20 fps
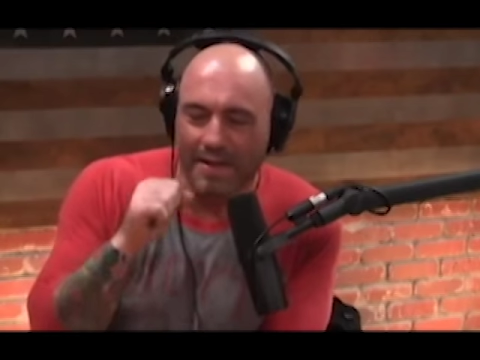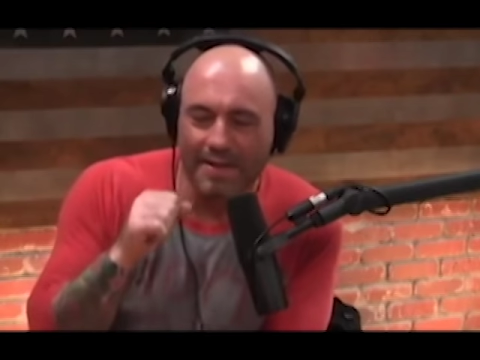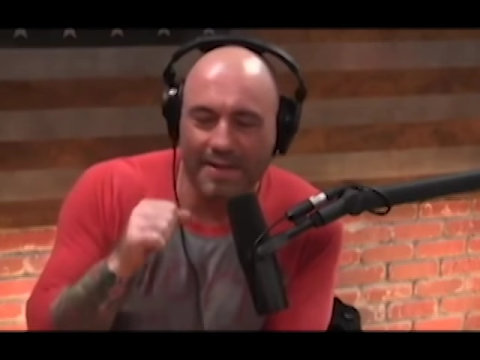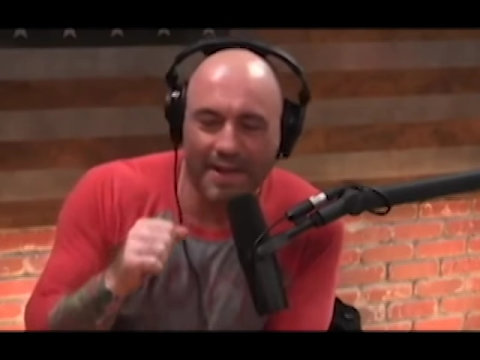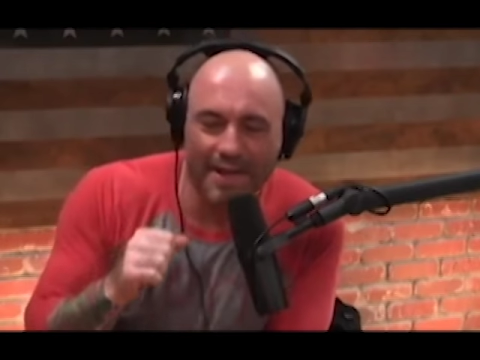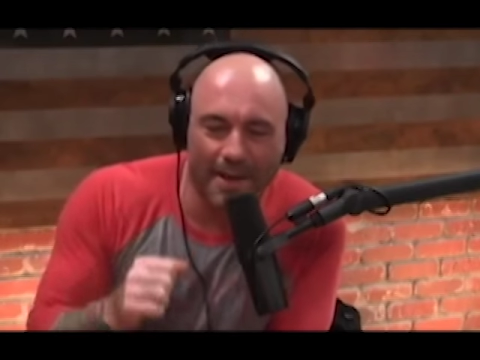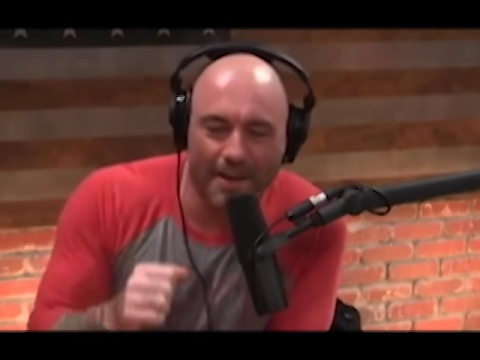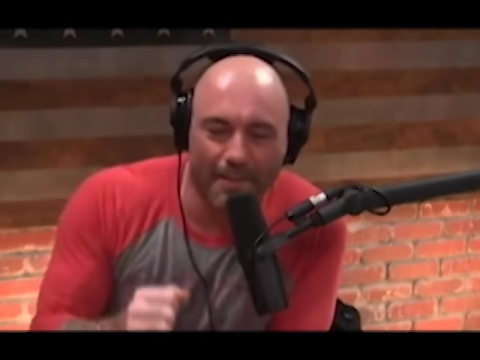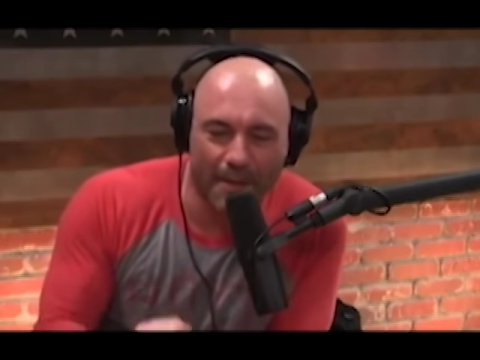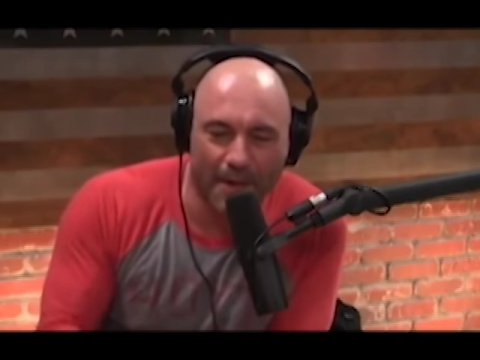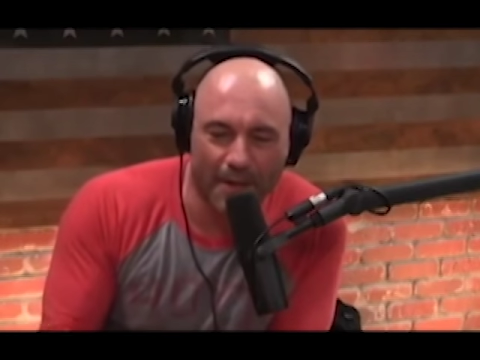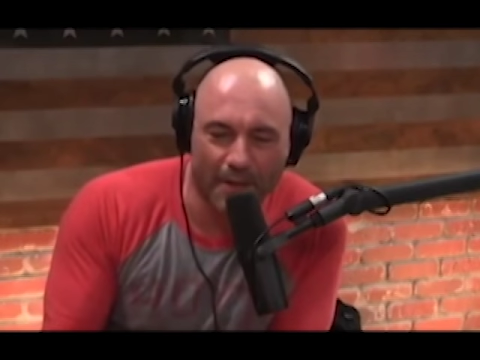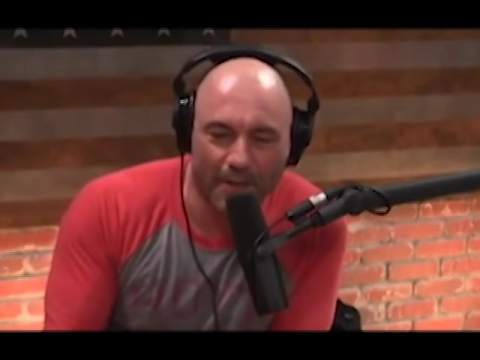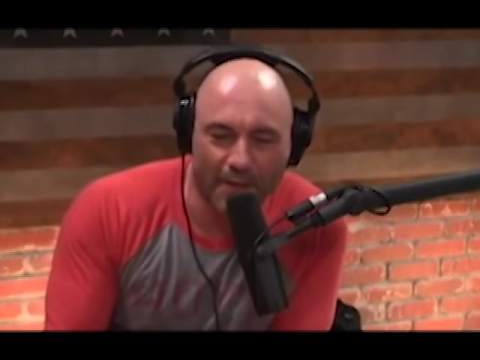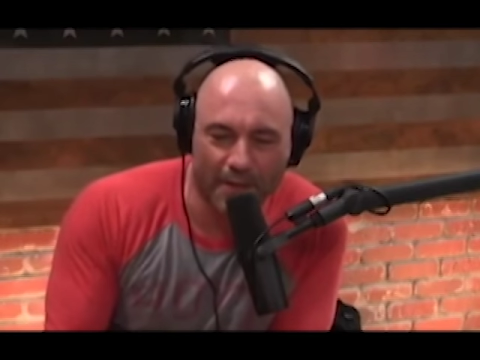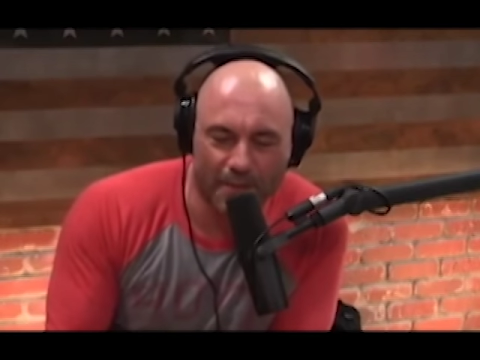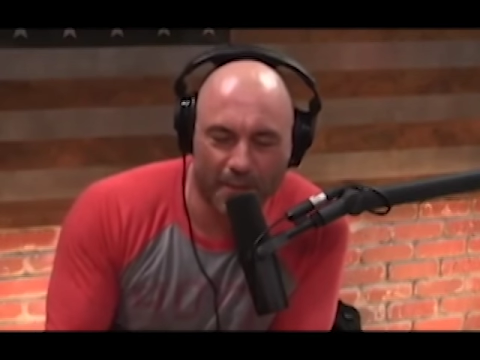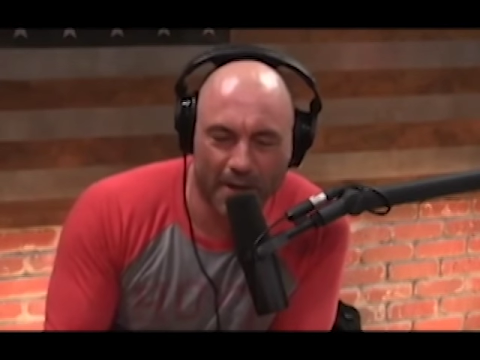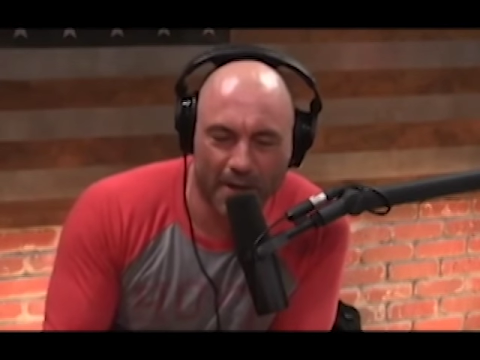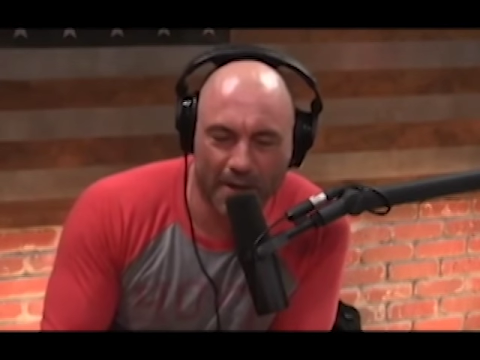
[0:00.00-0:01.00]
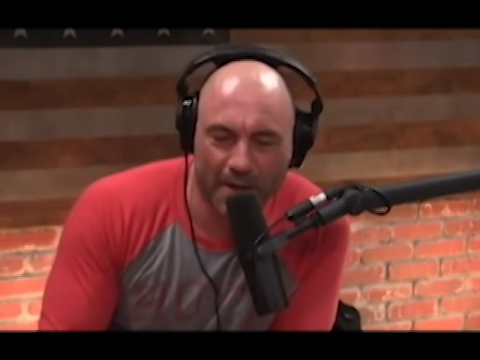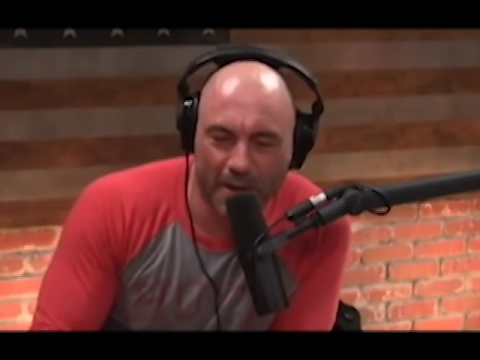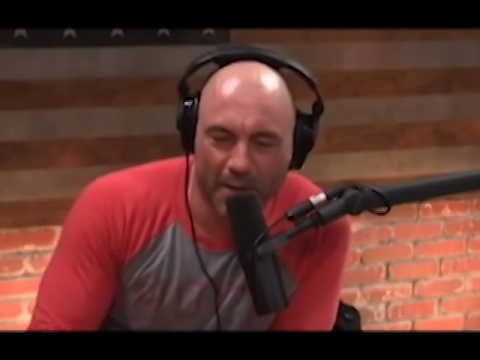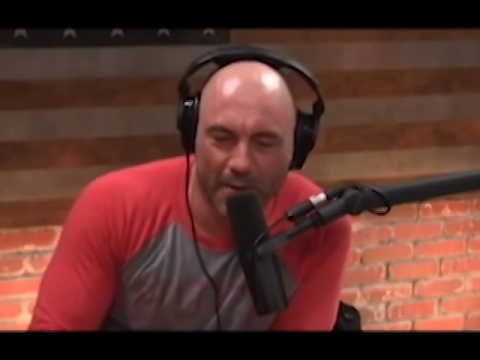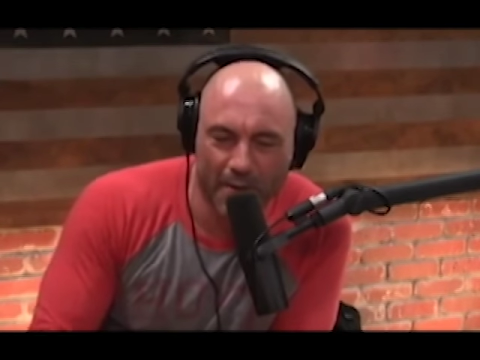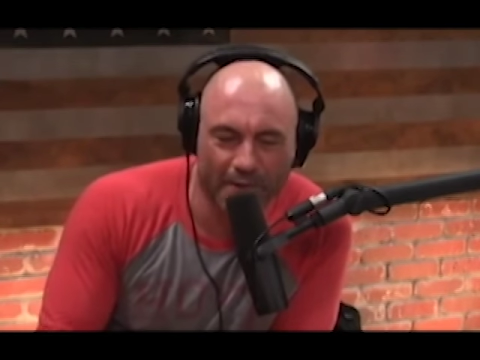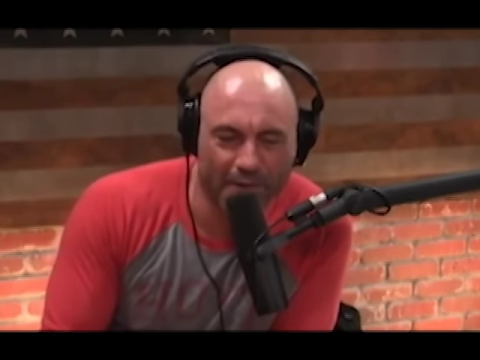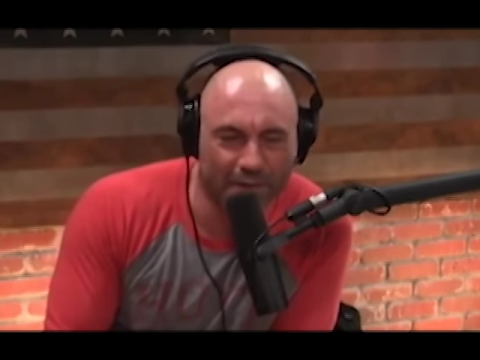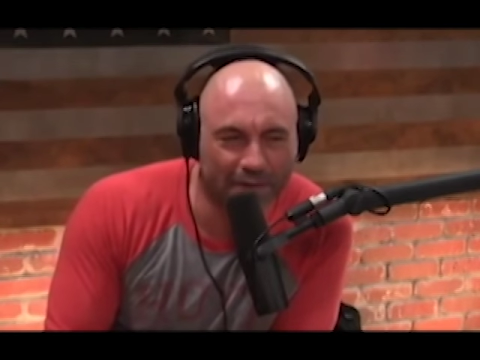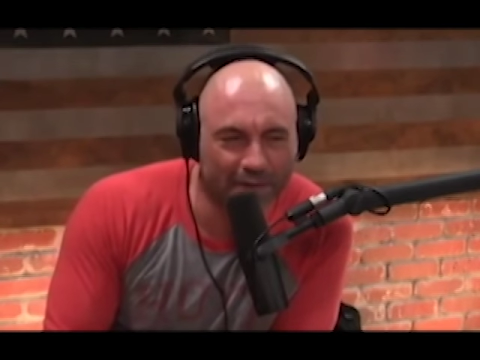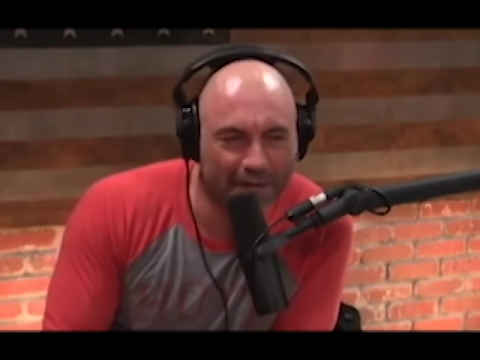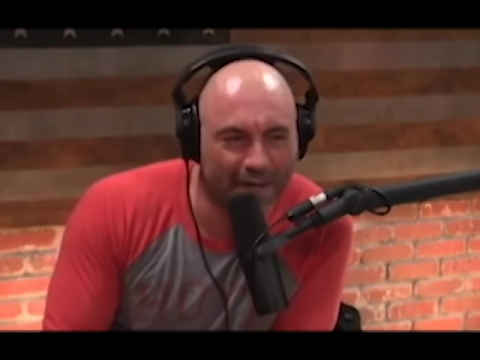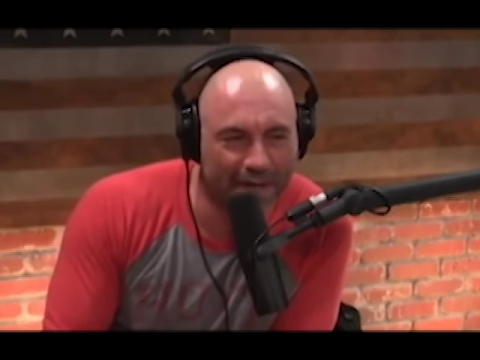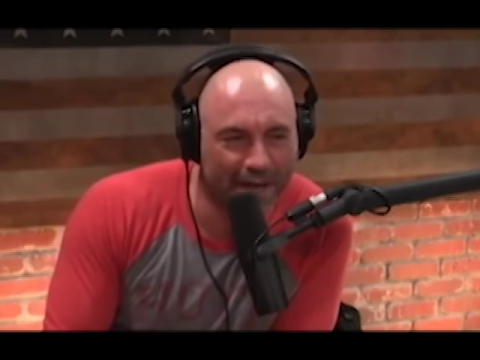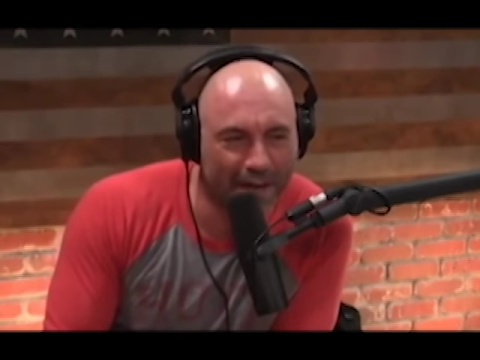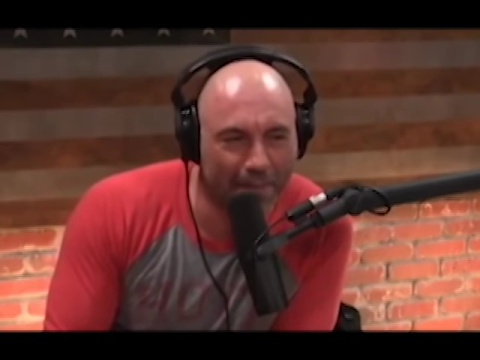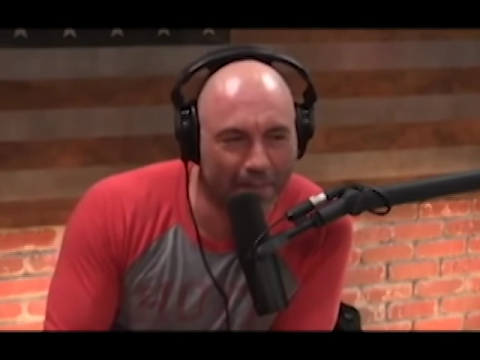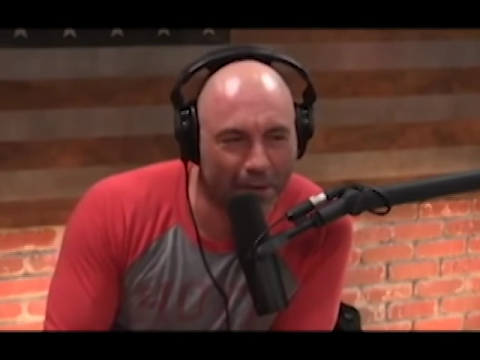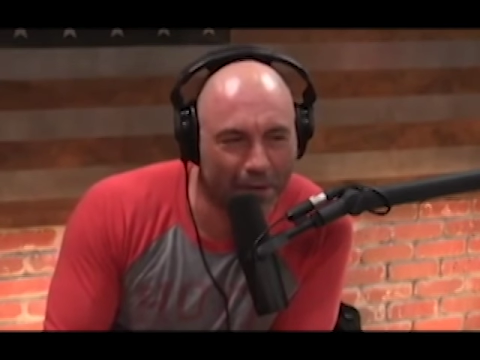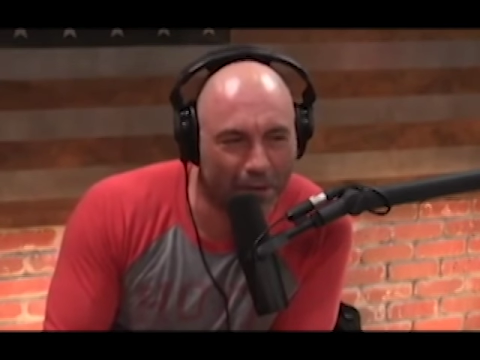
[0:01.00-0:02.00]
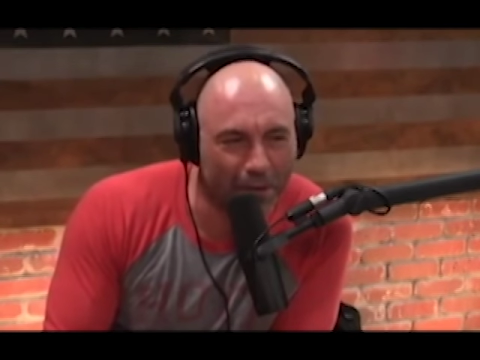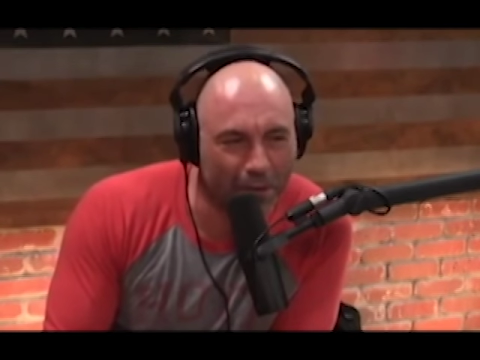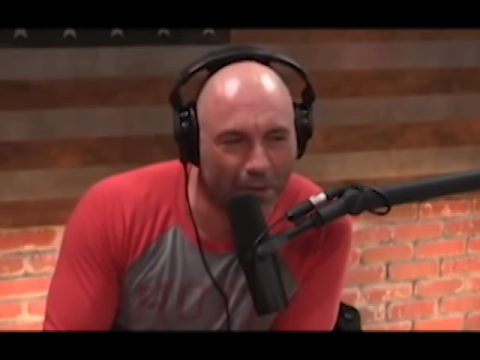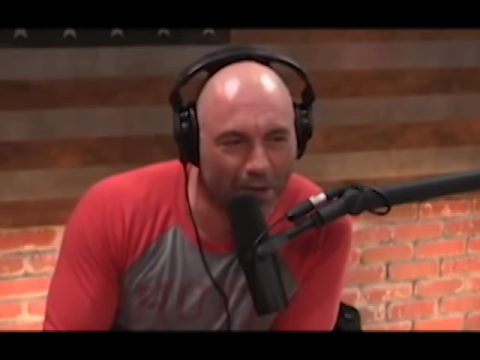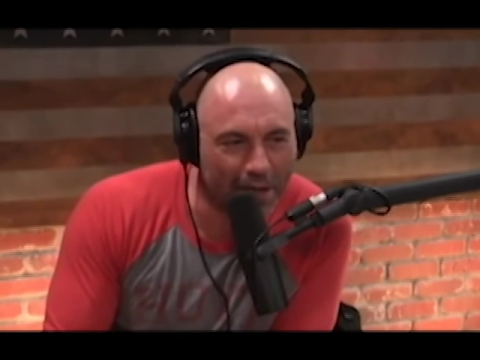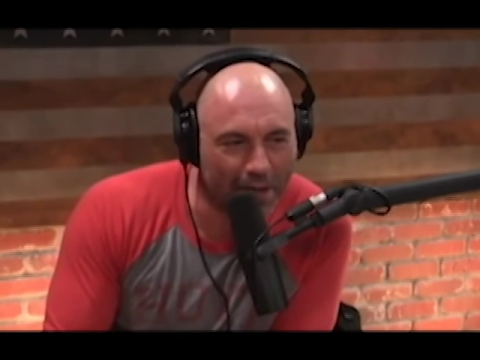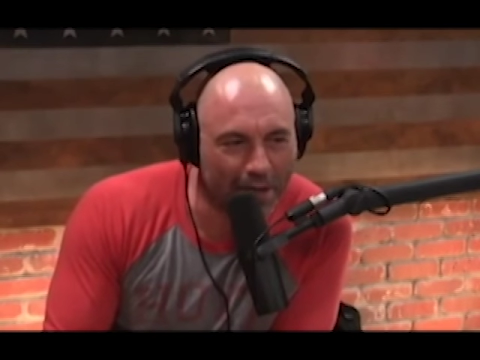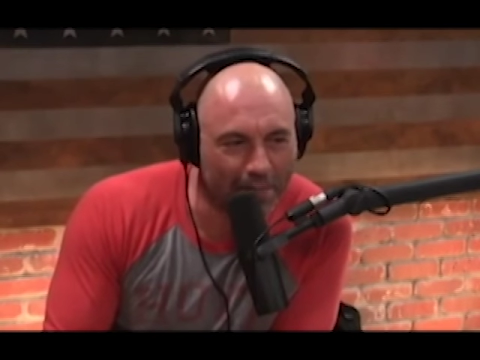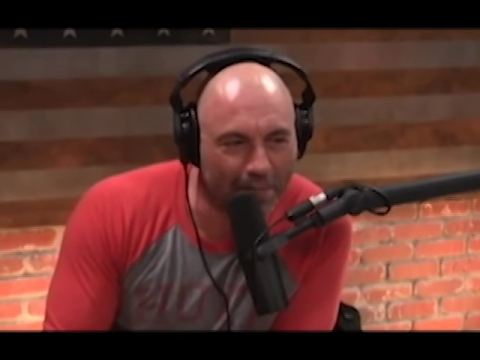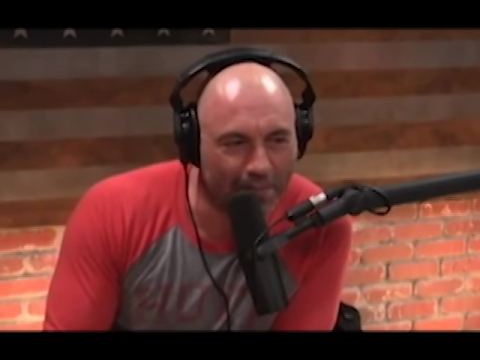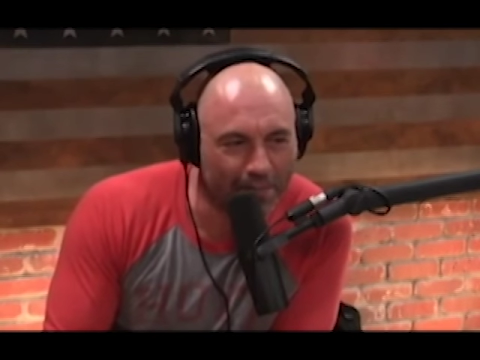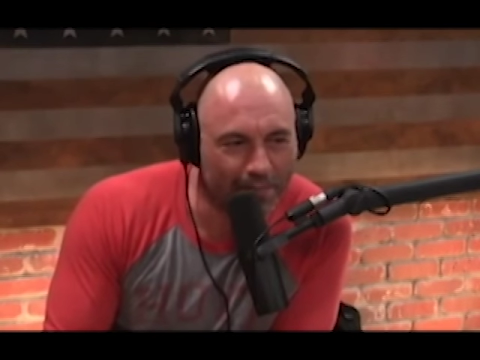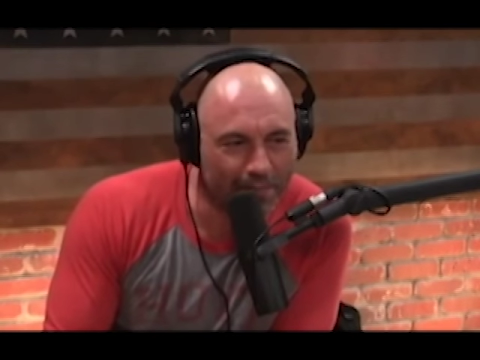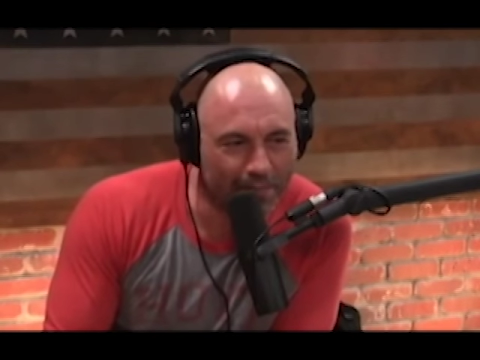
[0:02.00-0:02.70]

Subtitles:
I'll say ambiguous, but how often do you say ambiguity?